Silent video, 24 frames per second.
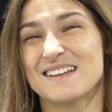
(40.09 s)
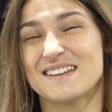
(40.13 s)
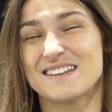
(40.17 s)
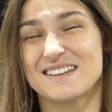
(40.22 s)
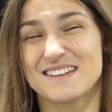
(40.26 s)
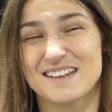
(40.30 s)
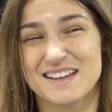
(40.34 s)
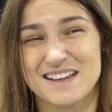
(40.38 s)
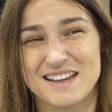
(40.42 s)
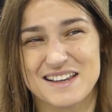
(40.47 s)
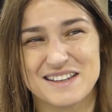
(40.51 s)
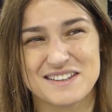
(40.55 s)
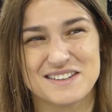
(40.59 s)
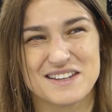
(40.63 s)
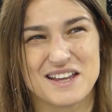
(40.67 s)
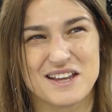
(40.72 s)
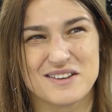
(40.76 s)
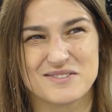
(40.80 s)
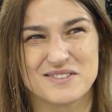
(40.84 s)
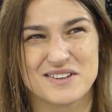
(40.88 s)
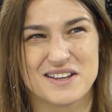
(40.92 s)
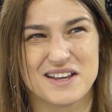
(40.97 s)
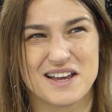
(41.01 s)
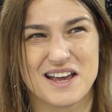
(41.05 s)
Yeah,
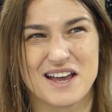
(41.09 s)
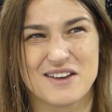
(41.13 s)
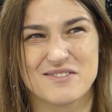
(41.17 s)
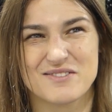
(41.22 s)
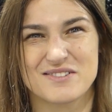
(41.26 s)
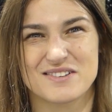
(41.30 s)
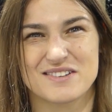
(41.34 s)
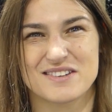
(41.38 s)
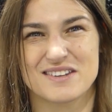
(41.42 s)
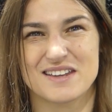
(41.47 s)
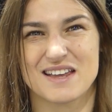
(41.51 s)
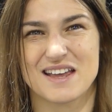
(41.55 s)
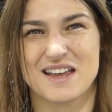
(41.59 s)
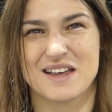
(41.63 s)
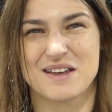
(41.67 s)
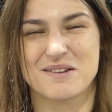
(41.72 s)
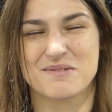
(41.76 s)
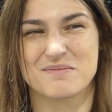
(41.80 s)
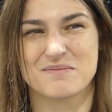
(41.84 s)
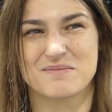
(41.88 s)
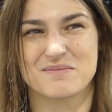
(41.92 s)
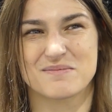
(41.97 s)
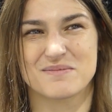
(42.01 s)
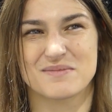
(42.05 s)
definitely. I haven't...
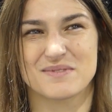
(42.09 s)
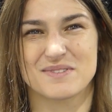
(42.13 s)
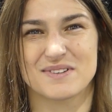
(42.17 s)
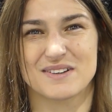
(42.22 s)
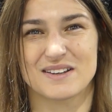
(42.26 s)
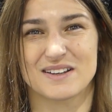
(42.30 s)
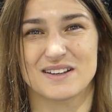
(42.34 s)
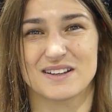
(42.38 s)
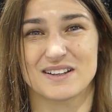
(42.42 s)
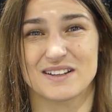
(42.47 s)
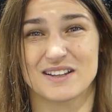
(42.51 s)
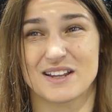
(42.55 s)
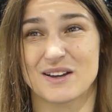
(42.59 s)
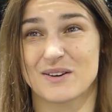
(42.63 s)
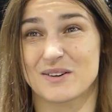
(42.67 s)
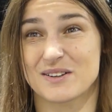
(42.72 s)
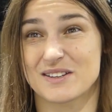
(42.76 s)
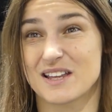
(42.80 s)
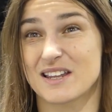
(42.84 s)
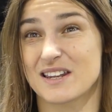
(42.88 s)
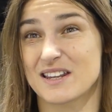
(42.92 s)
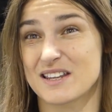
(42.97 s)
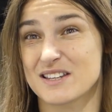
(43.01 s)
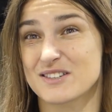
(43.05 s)
Um, You know, it,
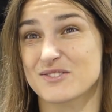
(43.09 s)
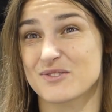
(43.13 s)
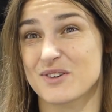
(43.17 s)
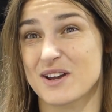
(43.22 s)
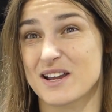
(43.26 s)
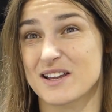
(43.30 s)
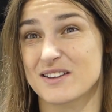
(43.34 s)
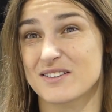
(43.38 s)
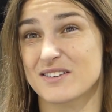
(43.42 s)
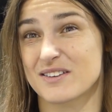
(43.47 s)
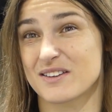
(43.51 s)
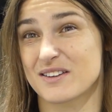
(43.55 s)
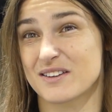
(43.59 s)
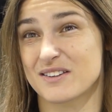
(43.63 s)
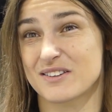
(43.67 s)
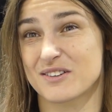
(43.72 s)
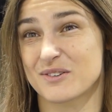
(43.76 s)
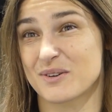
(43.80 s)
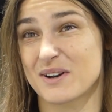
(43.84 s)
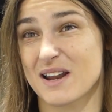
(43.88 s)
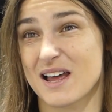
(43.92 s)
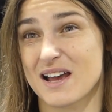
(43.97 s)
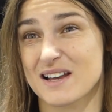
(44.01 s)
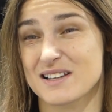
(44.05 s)
it is great to, to
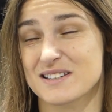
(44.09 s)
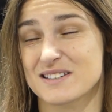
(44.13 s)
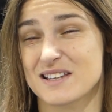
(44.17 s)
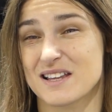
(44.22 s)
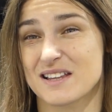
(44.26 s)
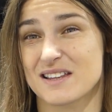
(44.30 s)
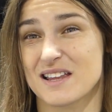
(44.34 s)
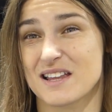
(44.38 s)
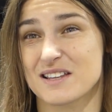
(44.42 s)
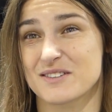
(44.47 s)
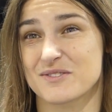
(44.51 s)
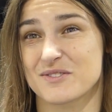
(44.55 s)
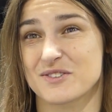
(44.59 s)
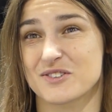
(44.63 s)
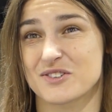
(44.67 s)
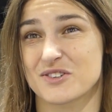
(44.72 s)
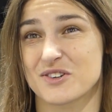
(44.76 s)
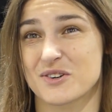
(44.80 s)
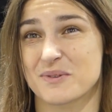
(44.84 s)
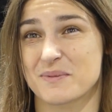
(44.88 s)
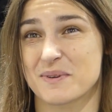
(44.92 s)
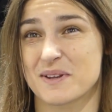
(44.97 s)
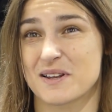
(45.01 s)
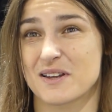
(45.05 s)
relax, that, that's for
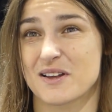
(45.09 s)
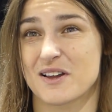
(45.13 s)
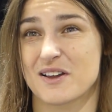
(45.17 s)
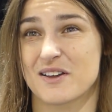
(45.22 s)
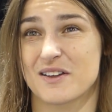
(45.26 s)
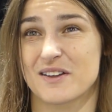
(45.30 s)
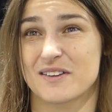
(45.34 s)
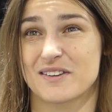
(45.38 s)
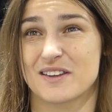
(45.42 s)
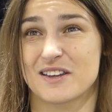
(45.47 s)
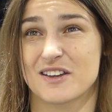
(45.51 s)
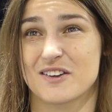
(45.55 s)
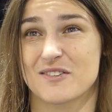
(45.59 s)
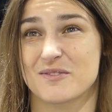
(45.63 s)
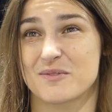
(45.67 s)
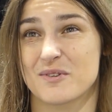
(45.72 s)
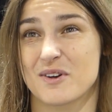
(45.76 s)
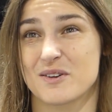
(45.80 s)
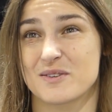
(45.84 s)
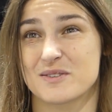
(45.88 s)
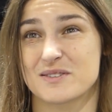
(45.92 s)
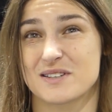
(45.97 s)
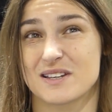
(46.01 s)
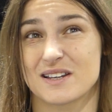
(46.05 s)
sure. I mean, I, I think I've,
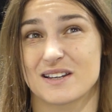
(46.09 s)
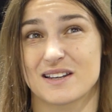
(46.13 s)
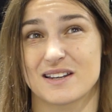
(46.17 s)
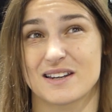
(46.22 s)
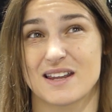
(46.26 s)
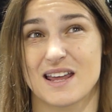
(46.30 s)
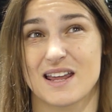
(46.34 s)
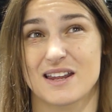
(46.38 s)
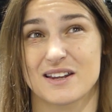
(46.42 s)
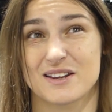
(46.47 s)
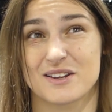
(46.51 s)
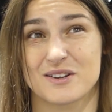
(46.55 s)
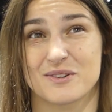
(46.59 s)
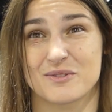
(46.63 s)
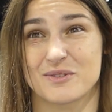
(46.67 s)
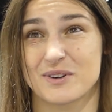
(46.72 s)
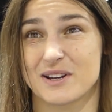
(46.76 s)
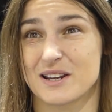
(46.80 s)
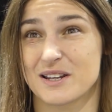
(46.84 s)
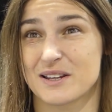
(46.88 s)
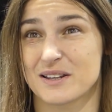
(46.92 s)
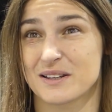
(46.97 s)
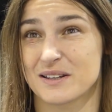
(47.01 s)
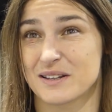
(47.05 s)
I was in Connecticut
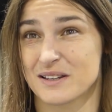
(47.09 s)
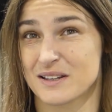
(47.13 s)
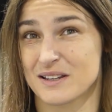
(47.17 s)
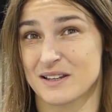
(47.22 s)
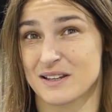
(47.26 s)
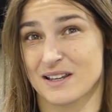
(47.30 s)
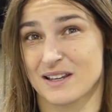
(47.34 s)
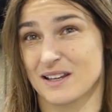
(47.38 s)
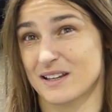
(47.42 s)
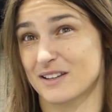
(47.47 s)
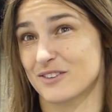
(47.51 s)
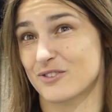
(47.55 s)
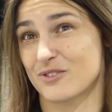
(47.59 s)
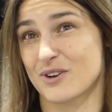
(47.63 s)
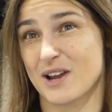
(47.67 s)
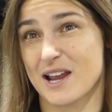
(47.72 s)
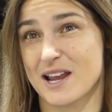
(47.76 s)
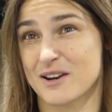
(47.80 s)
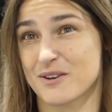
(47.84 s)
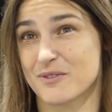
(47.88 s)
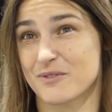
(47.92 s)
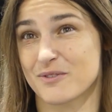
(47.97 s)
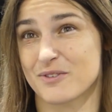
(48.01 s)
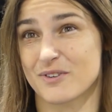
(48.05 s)
really
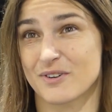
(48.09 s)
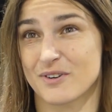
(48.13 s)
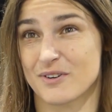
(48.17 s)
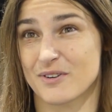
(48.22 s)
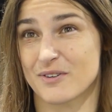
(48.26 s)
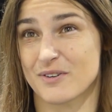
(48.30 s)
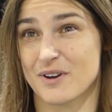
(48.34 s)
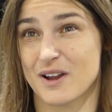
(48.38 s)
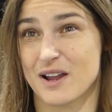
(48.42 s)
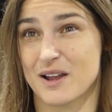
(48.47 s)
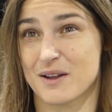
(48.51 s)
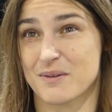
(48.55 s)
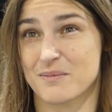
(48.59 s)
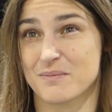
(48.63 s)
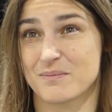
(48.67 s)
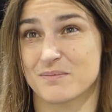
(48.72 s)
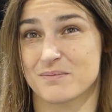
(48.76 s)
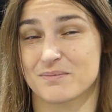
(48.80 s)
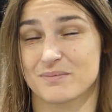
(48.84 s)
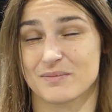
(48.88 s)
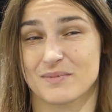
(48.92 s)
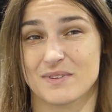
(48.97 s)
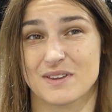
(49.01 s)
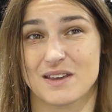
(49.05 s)
training for,
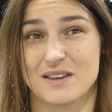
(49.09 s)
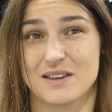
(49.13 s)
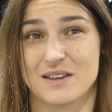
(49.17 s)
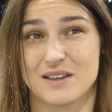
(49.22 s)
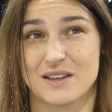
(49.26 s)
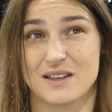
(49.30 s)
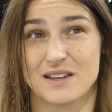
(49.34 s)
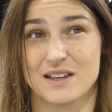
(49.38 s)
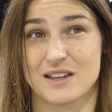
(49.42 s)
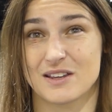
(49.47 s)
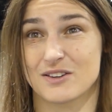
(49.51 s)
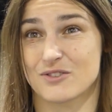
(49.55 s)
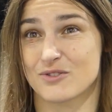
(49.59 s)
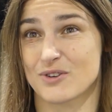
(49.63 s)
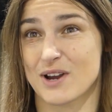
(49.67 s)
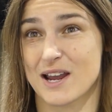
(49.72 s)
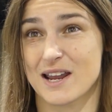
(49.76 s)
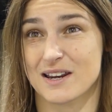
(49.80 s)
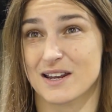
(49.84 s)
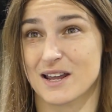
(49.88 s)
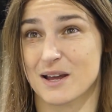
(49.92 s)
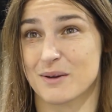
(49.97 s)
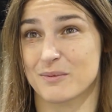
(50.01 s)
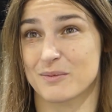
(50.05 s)
um, in
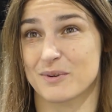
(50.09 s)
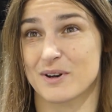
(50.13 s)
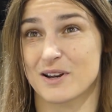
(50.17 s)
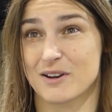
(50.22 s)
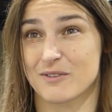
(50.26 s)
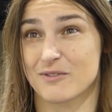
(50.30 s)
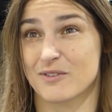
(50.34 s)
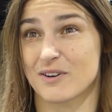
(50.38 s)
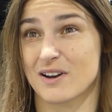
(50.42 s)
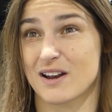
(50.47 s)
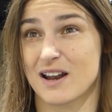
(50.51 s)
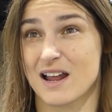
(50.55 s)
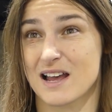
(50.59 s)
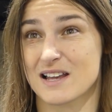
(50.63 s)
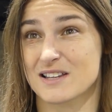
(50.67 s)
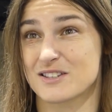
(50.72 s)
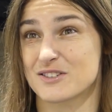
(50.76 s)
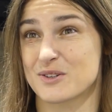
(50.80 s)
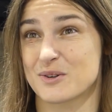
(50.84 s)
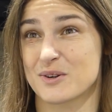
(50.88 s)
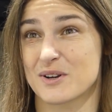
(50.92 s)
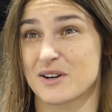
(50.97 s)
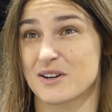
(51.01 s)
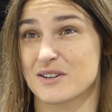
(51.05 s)
training camp really for the last
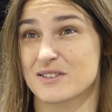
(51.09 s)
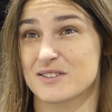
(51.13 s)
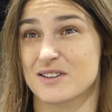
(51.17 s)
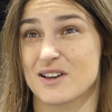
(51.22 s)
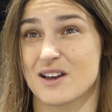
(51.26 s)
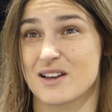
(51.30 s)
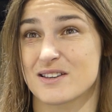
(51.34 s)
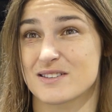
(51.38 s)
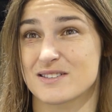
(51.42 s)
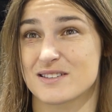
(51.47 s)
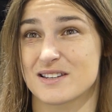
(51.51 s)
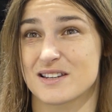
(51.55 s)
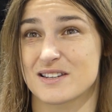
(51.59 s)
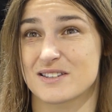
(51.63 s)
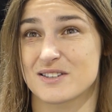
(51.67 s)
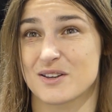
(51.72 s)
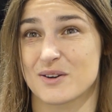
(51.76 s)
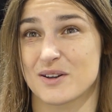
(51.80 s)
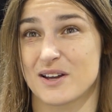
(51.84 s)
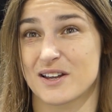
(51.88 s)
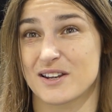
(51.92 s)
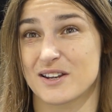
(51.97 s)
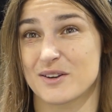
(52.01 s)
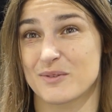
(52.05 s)
two years constantly, so
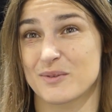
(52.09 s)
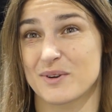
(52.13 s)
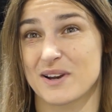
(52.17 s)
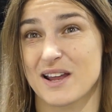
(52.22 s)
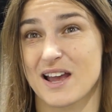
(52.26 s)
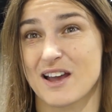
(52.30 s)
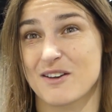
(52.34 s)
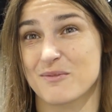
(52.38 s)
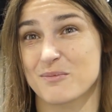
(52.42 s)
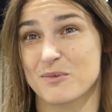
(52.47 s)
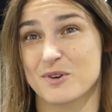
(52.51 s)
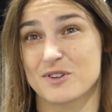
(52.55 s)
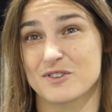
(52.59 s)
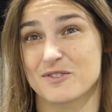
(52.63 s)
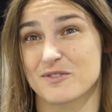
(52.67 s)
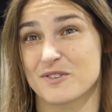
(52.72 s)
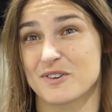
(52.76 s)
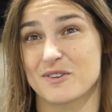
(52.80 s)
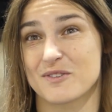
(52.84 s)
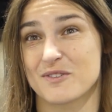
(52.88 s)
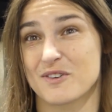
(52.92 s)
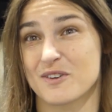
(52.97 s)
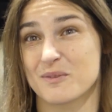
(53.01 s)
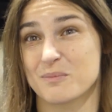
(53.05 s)
I didn't really have much of
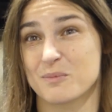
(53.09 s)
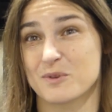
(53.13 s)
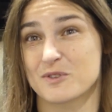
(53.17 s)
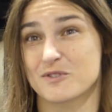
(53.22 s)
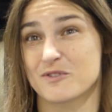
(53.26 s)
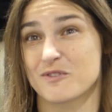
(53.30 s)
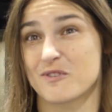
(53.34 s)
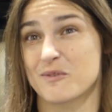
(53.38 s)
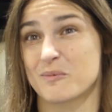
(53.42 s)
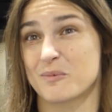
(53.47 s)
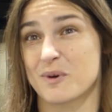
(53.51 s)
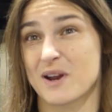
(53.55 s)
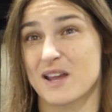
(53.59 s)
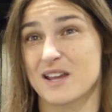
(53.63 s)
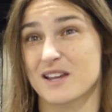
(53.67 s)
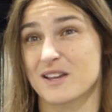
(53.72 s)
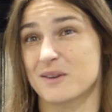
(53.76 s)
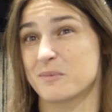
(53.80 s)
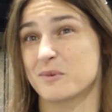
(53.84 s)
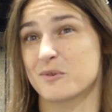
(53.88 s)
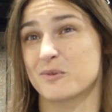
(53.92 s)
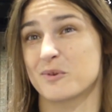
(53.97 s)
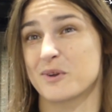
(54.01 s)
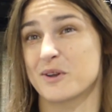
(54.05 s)
a, much of a break
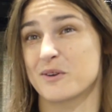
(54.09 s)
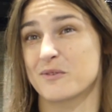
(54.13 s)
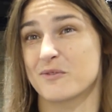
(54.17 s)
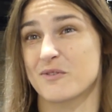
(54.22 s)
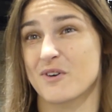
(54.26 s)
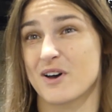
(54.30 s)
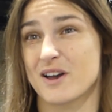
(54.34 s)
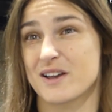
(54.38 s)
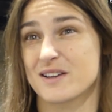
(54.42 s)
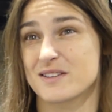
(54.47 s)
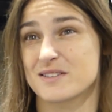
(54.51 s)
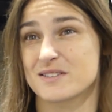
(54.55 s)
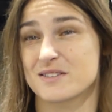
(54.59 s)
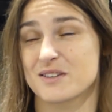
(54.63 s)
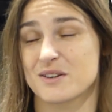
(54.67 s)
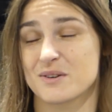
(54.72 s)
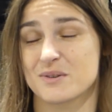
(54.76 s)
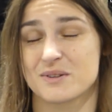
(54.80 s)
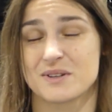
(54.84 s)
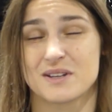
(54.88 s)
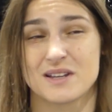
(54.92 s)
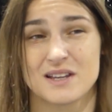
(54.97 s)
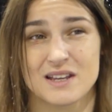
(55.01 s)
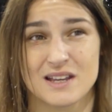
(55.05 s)
in between fights,
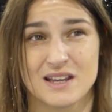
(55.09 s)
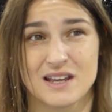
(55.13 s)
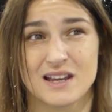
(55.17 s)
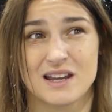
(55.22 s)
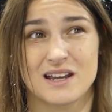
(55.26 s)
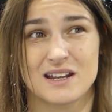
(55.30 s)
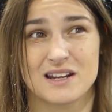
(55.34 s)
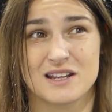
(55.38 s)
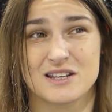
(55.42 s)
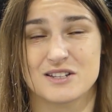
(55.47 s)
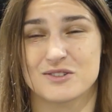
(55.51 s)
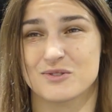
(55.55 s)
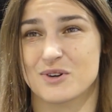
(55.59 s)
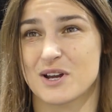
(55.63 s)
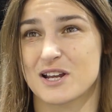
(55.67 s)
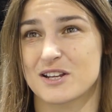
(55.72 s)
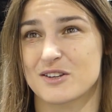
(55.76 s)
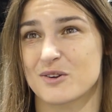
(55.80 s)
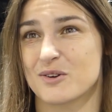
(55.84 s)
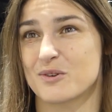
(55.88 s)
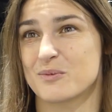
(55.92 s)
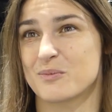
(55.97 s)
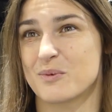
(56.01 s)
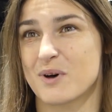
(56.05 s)
so it is great
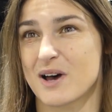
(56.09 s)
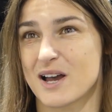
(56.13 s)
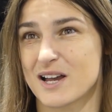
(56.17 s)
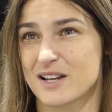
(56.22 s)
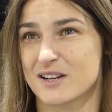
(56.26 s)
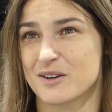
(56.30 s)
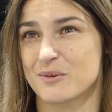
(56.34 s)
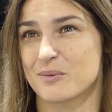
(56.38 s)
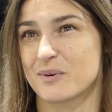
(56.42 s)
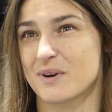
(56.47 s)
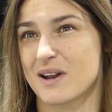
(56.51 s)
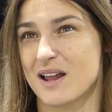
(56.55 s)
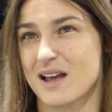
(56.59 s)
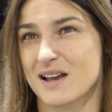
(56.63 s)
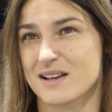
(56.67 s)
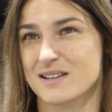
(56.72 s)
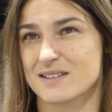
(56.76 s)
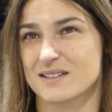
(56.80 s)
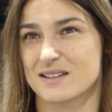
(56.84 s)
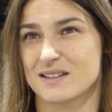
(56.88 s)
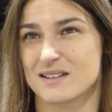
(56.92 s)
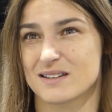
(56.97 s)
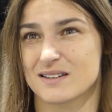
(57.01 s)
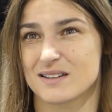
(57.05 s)
to unwind and
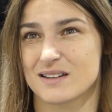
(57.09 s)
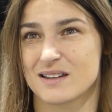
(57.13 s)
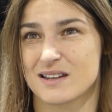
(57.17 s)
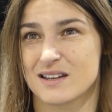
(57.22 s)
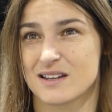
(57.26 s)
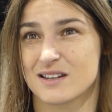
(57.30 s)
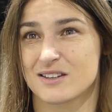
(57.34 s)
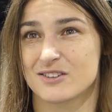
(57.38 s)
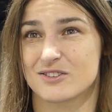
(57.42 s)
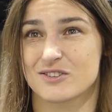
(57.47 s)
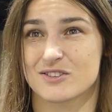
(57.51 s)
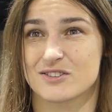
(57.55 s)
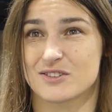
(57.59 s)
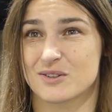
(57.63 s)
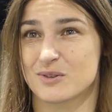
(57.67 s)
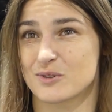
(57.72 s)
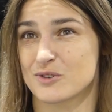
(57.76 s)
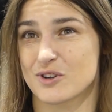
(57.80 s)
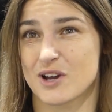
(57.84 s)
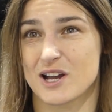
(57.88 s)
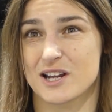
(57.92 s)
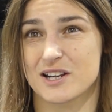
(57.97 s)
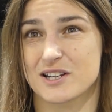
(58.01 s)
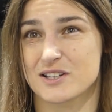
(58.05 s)
relax and just to
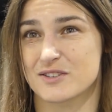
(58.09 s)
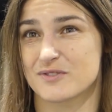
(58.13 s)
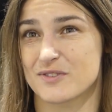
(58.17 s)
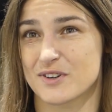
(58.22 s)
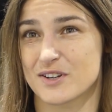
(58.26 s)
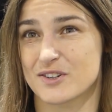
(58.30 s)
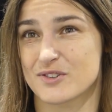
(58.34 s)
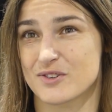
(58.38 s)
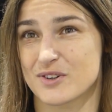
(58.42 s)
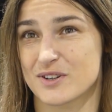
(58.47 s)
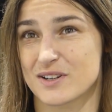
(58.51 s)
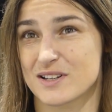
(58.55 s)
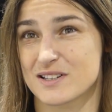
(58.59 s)
enjoy this victory.